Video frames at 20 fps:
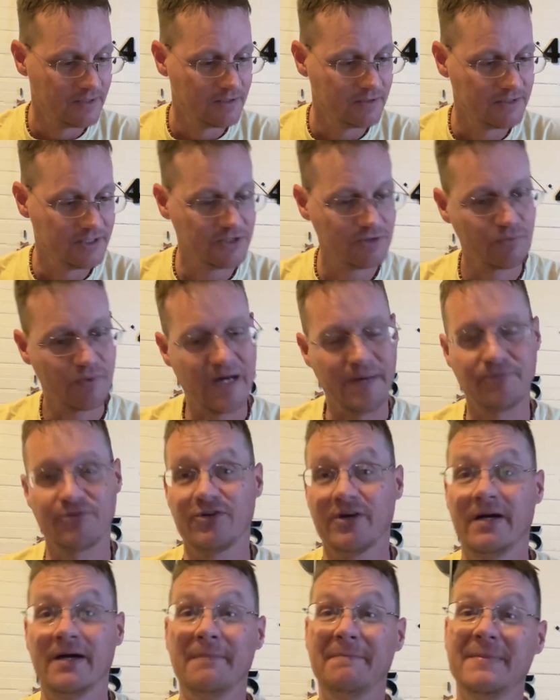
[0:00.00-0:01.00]
is why I'm
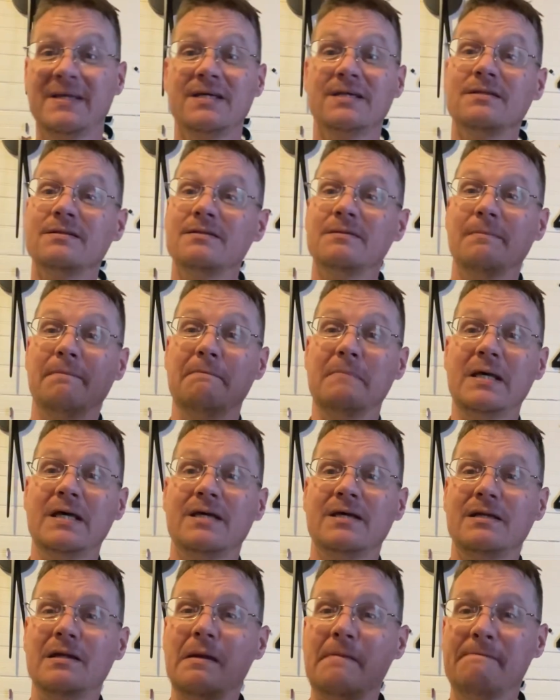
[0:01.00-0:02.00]
saying, men,
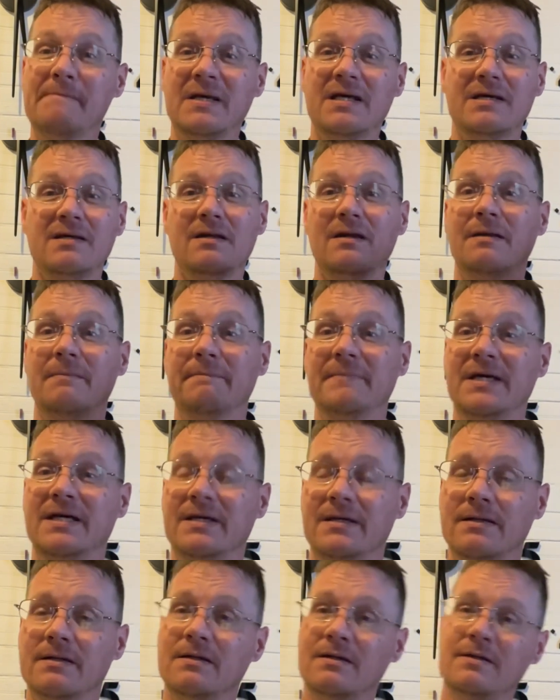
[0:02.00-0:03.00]
men, men,
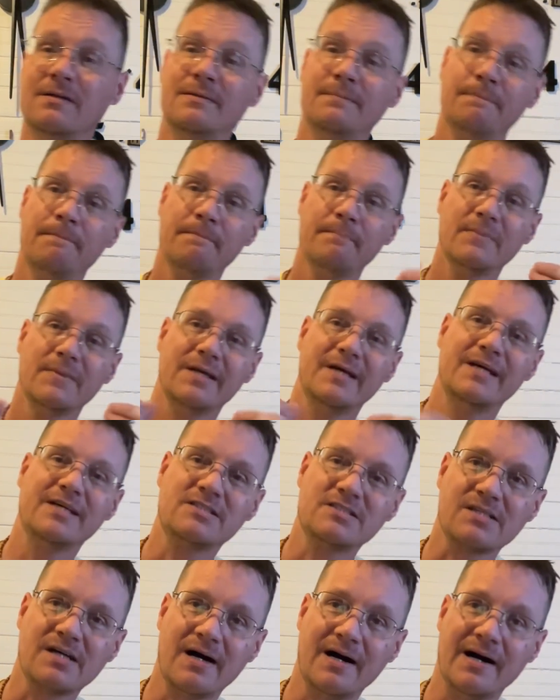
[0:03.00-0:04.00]
men,
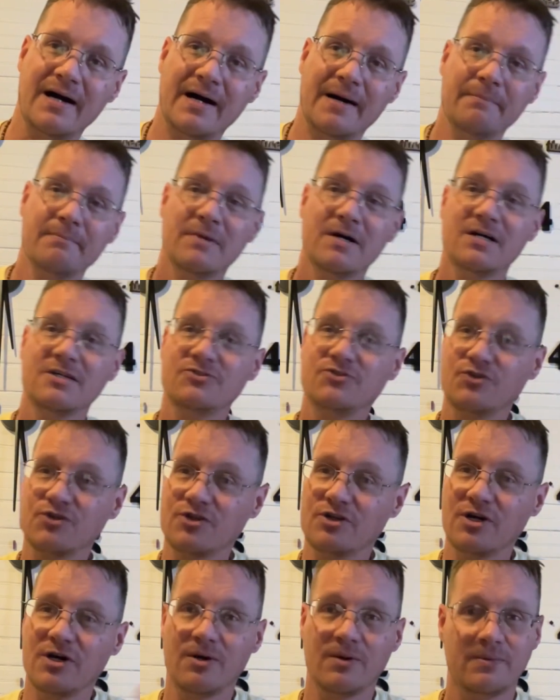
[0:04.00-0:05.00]
it's time to
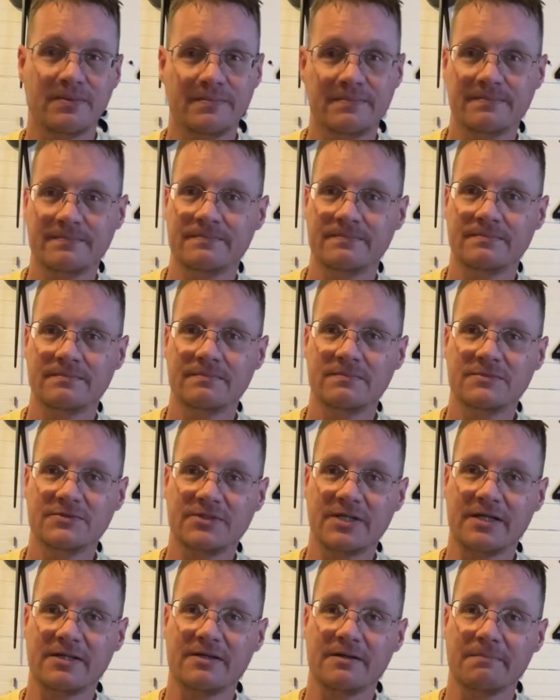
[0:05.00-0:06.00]
go.
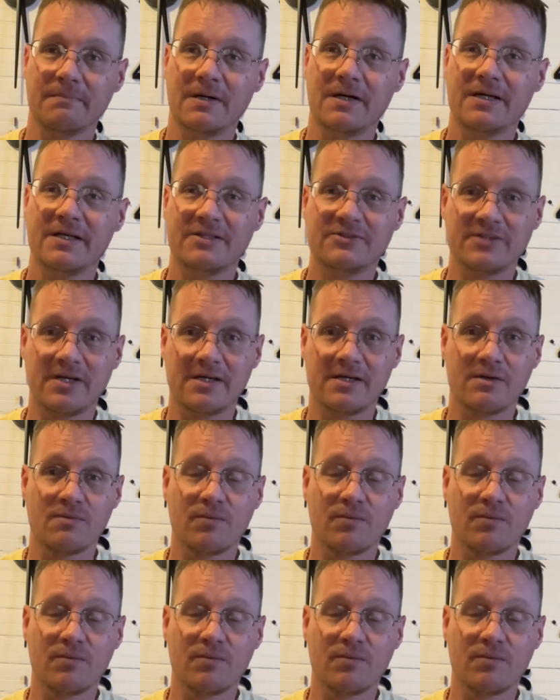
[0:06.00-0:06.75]
Take your money, take your